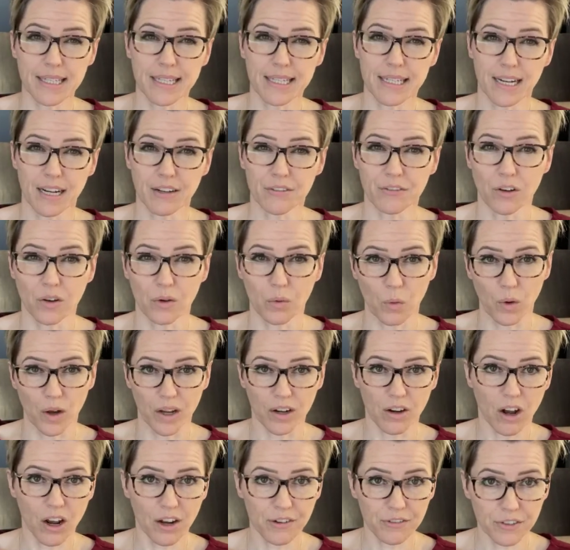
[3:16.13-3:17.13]
and there's
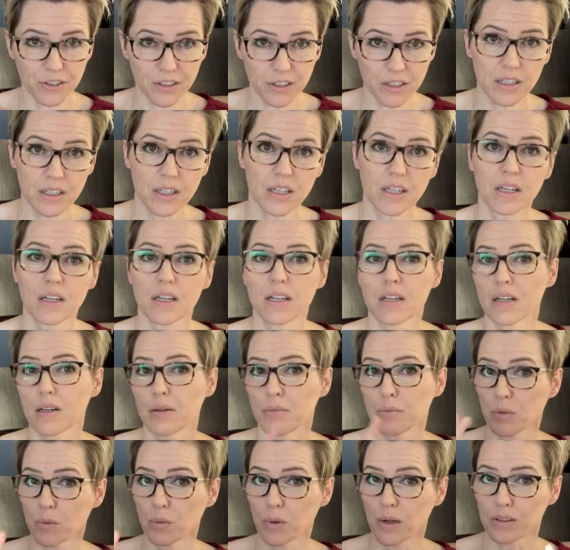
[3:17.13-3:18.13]
competition, it
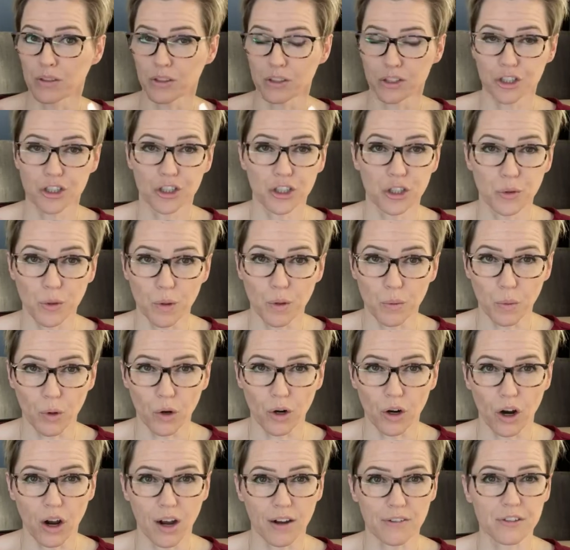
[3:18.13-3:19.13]
has to be in
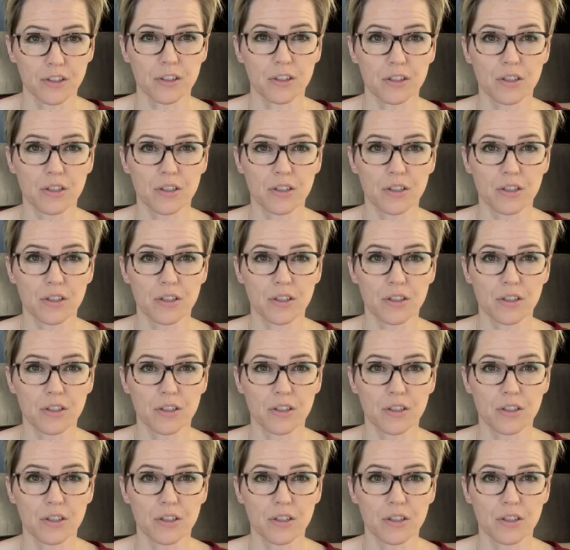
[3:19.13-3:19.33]
writing.